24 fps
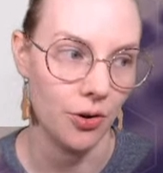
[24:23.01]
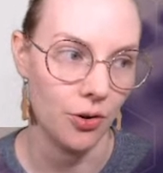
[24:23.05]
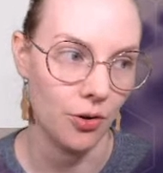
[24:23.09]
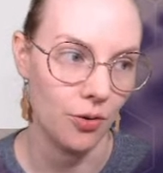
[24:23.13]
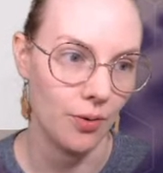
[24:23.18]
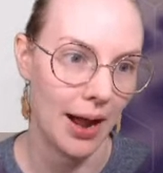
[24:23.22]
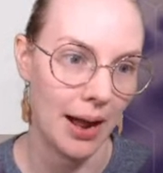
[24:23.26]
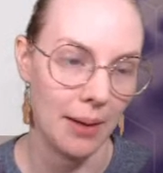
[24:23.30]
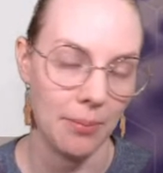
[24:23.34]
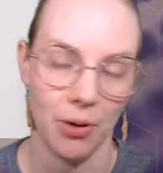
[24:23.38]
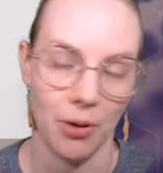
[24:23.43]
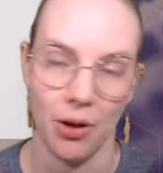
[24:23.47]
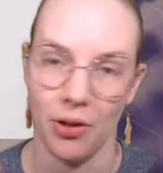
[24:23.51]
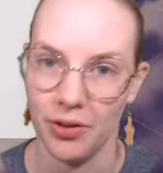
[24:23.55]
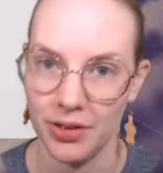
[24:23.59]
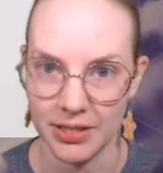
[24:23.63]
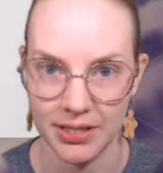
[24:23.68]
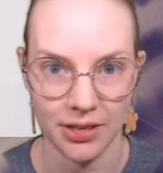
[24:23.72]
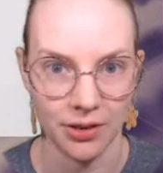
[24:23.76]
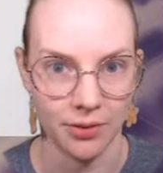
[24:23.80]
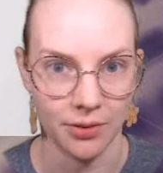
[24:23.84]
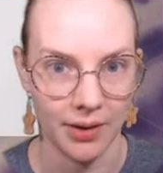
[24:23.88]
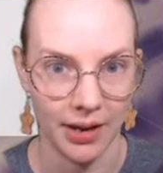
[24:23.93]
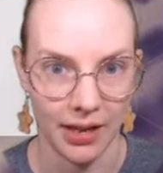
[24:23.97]
grab all
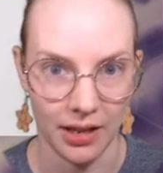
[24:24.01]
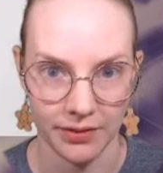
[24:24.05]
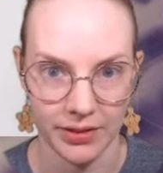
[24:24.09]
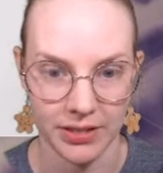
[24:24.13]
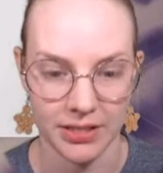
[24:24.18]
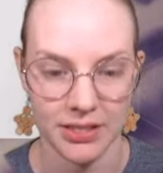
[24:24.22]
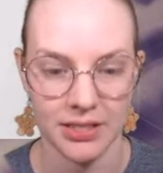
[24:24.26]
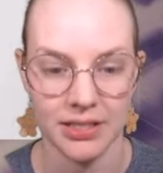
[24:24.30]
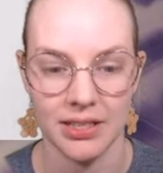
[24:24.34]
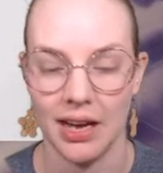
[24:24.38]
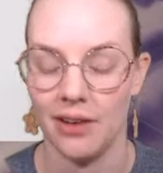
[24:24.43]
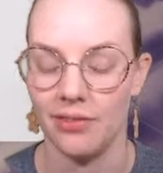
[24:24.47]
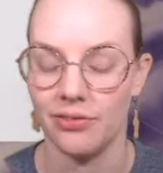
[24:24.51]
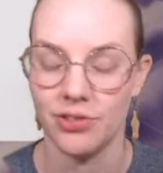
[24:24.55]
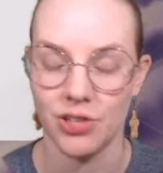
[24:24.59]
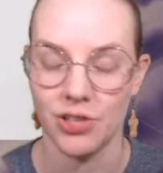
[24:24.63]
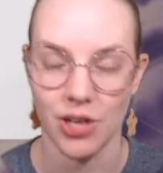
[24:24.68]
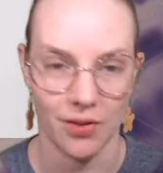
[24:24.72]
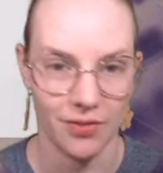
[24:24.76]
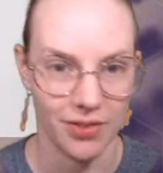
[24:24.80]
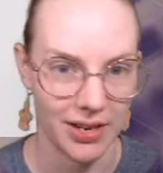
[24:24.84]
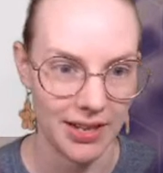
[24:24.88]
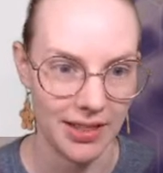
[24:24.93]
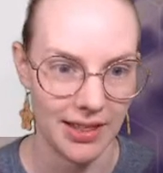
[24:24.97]
this irrelevant stuff,
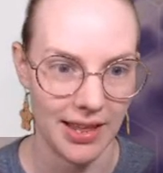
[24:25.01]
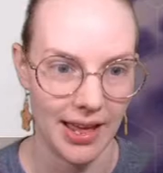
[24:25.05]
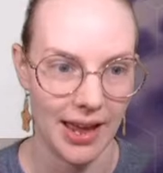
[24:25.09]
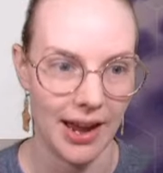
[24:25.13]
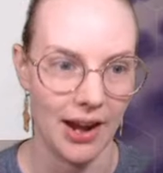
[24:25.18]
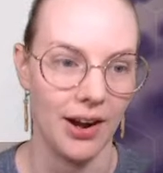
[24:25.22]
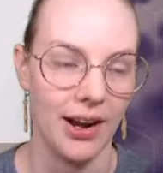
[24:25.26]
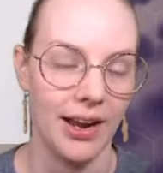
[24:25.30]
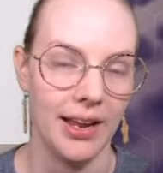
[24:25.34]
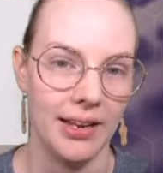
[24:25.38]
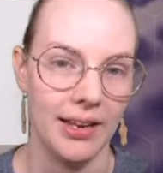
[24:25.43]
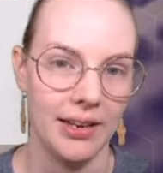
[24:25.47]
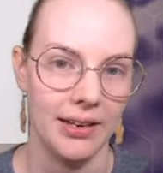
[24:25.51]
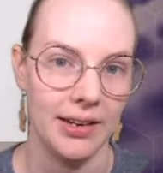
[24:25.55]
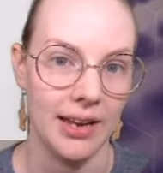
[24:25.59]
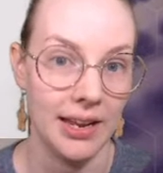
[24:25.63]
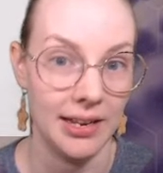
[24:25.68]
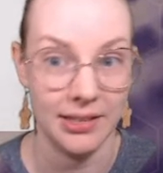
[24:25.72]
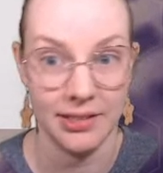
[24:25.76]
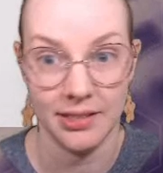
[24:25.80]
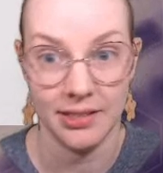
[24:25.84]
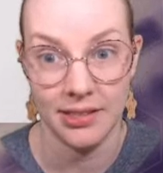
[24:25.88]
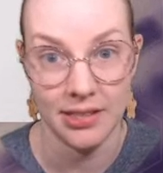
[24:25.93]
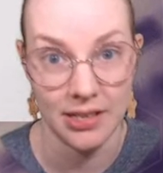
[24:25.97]
shove it in there
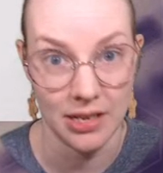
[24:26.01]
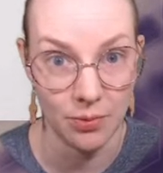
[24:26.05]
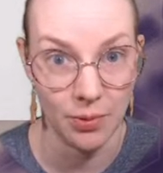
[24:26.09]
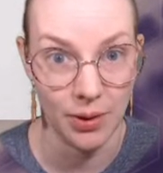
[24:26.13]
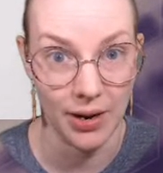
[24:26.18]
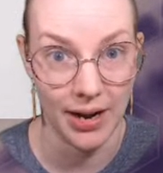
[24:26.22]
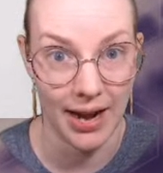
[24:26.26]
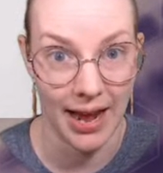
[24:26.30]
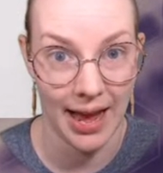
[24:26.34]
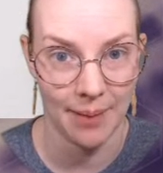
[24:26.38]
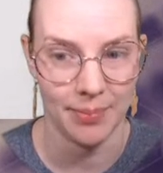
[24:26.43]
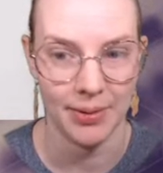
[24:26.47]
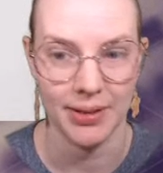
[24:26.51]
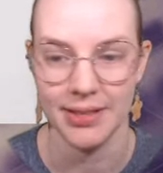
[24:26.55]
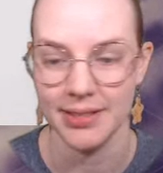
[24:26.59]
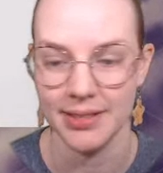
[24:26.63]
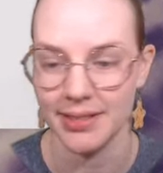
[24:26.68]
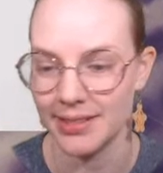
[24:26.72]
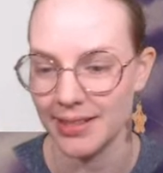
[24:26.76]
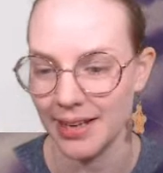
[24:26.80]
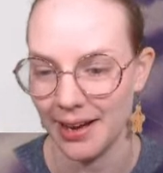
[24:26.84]
and see what happens,